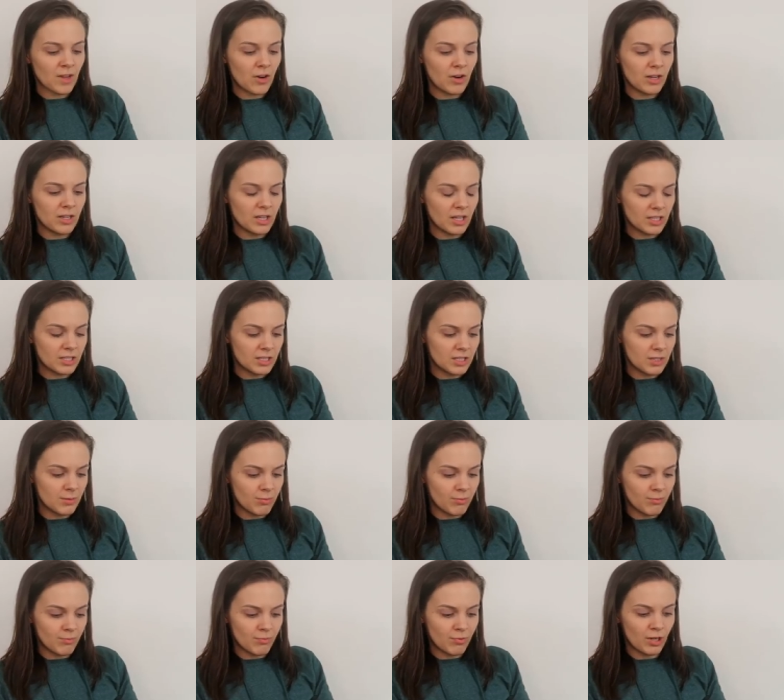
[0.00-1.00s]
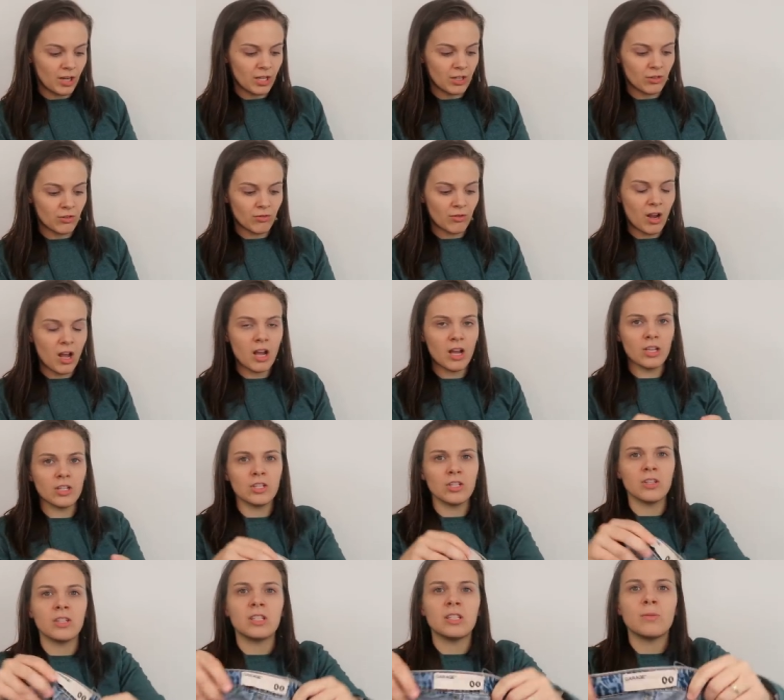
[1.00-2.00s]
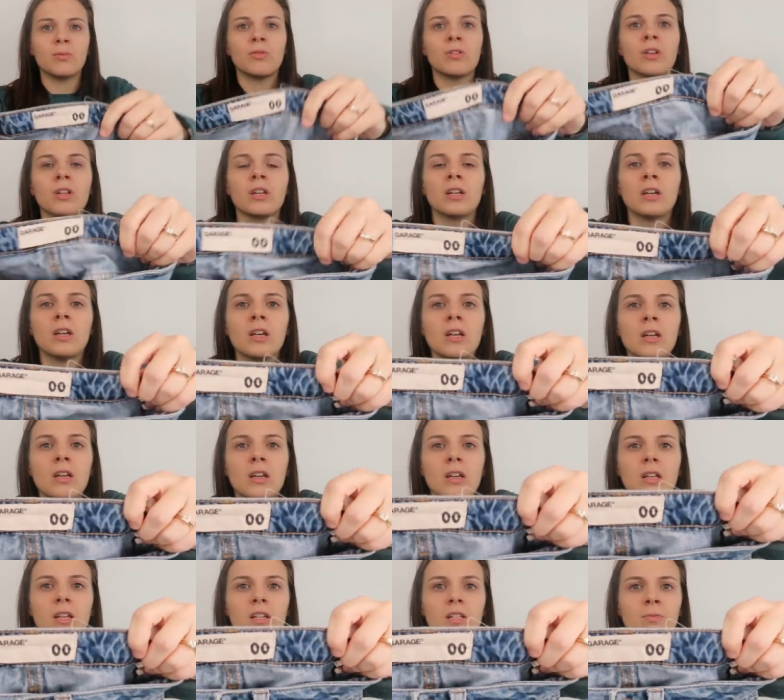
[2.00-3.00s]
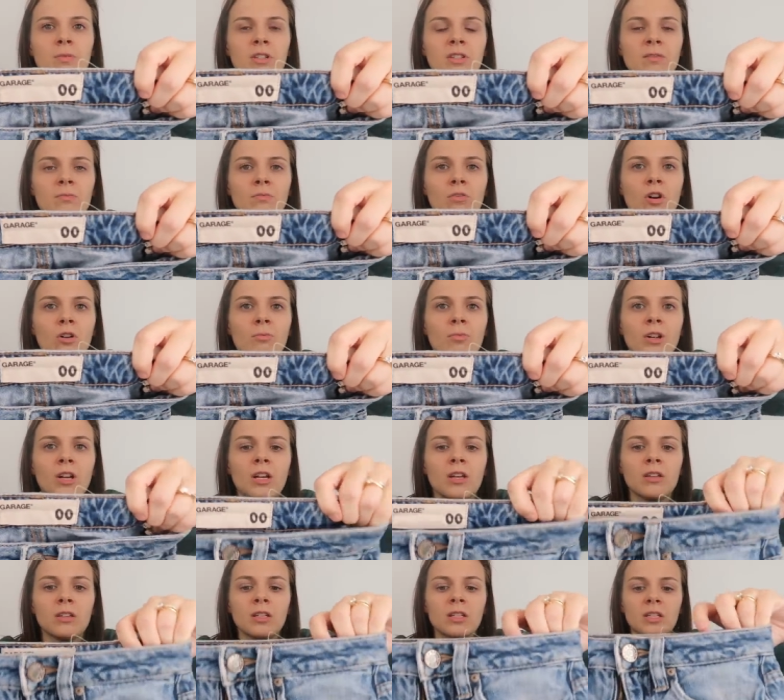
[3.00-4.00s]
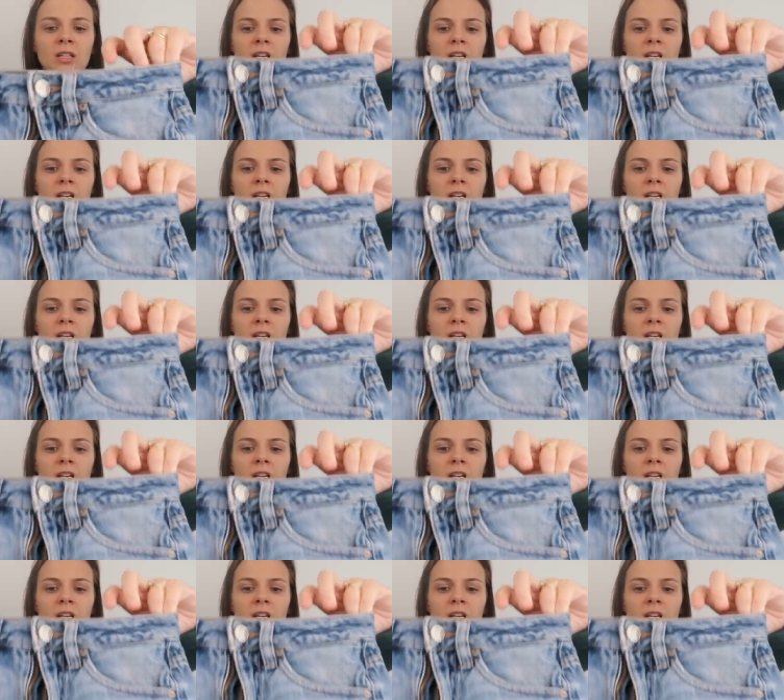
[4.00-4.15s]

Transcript: All right, next is the brand Garage. This is a pretty inexpensive mall brand,